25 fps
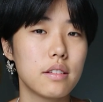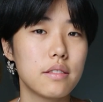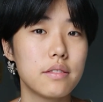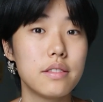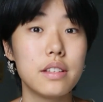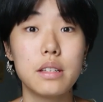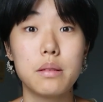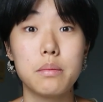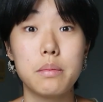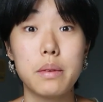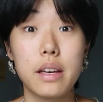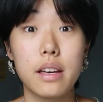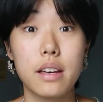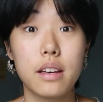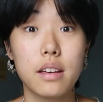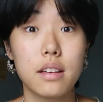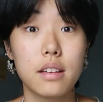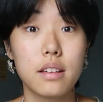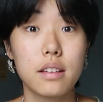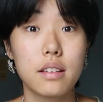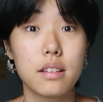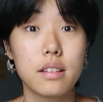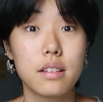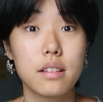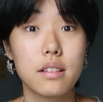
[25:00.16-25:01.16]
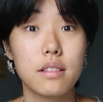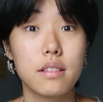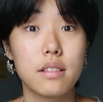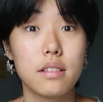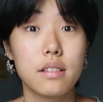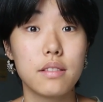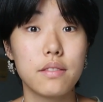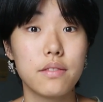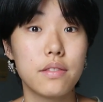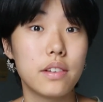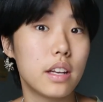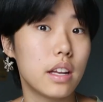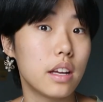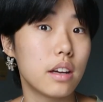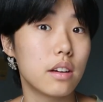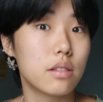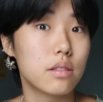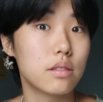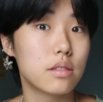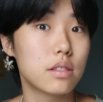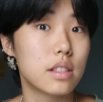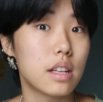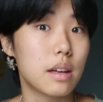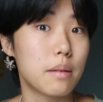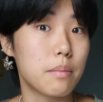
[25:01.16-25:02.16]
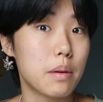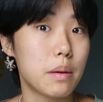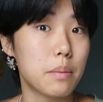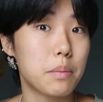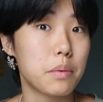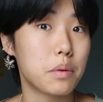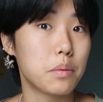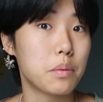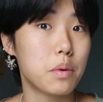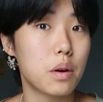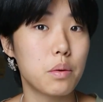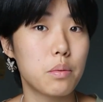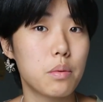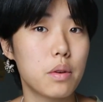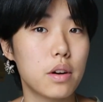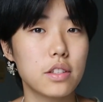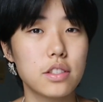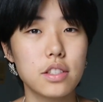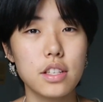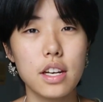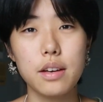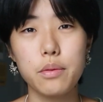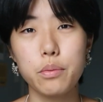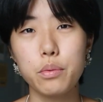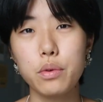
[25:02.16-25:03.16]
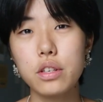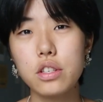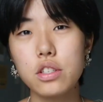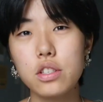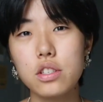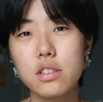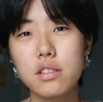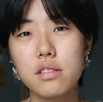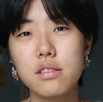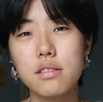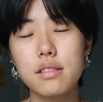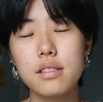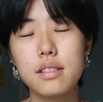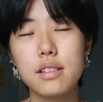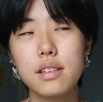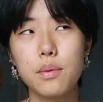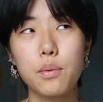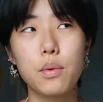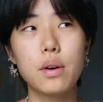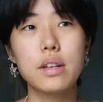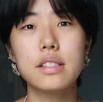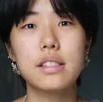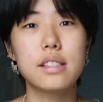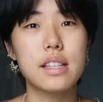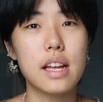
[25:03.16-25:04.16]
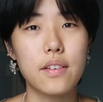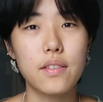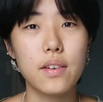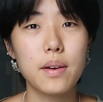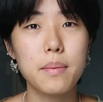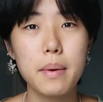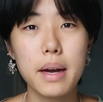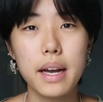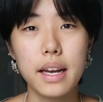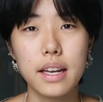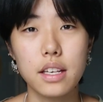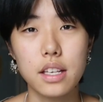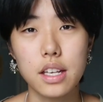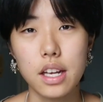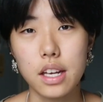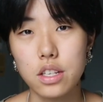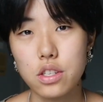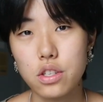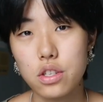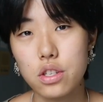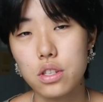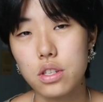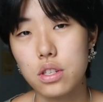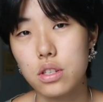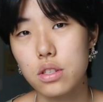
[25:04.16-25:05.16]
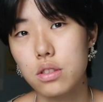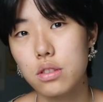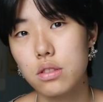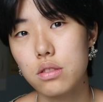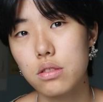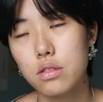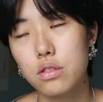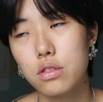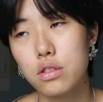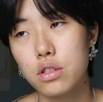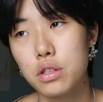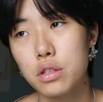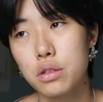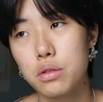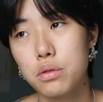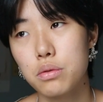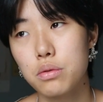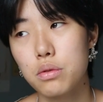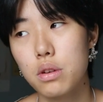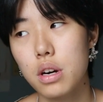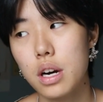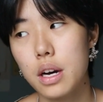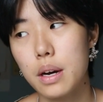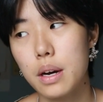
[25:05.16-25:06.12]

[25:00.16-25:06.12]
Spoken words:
filming videos that people won't watch, which was never my intention to